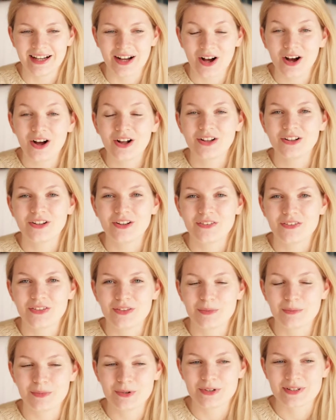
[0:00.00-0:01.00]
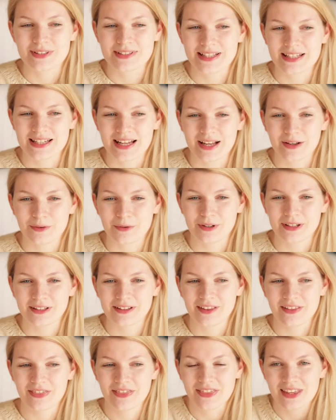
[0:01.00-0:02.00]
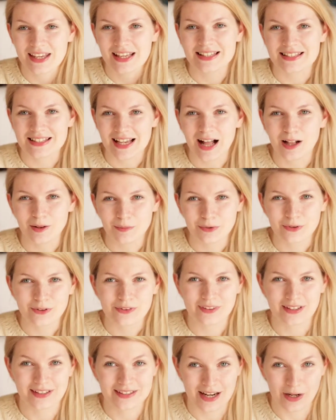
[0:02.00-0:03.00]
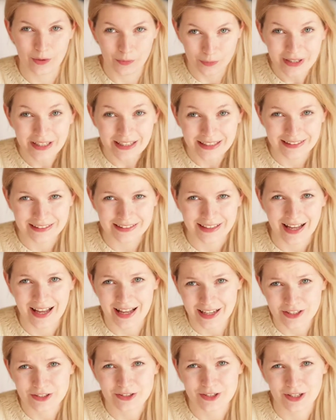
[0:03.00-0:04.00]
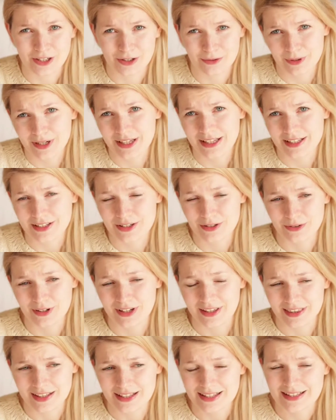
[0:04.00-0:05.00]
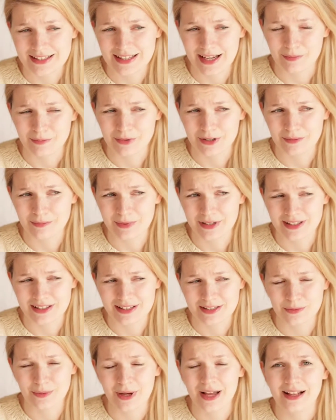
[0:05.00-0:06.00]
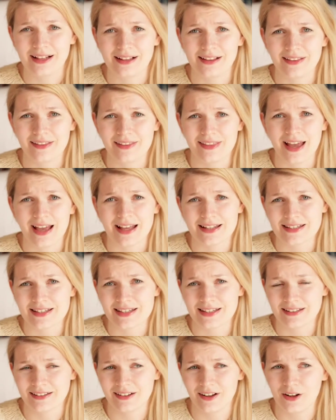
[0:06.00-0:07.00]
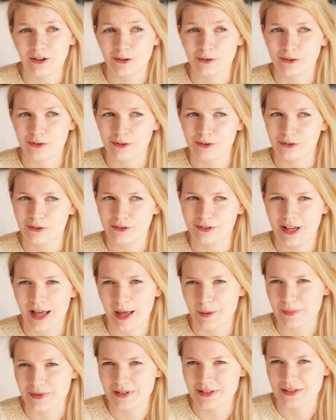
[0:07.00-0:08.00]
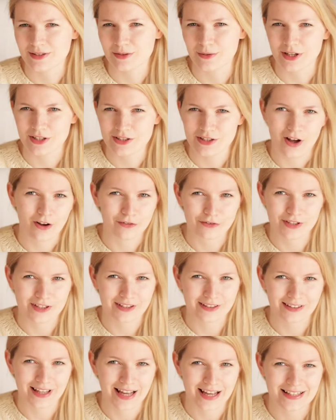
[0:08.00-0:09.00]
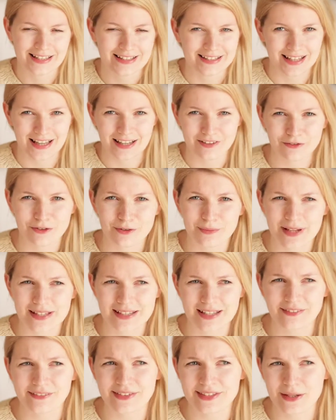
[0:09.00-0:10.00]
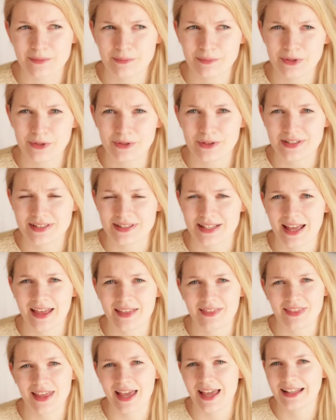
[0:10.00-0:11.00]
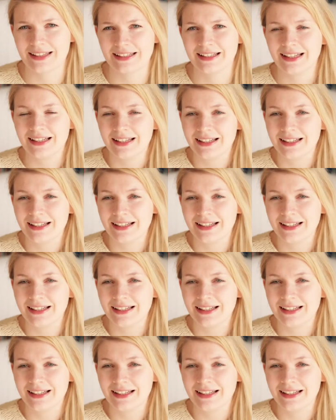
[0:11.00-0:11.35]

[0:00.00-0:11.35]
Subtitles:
all of the books that these are books that I will actually read during this summer, because well, that also happens quite often. I set for myself some books and then